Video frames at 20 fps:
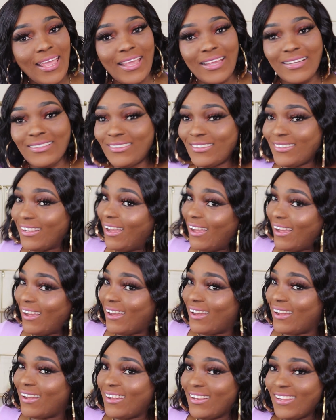And
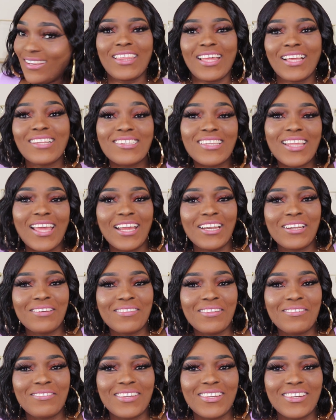yeah, that's the end
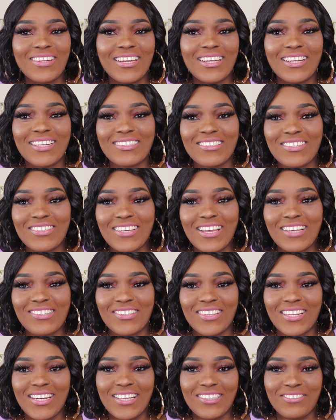of the video, and I'll see you guys
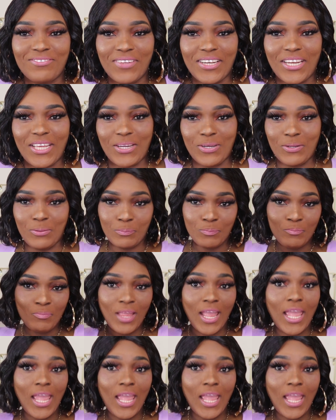on the next video.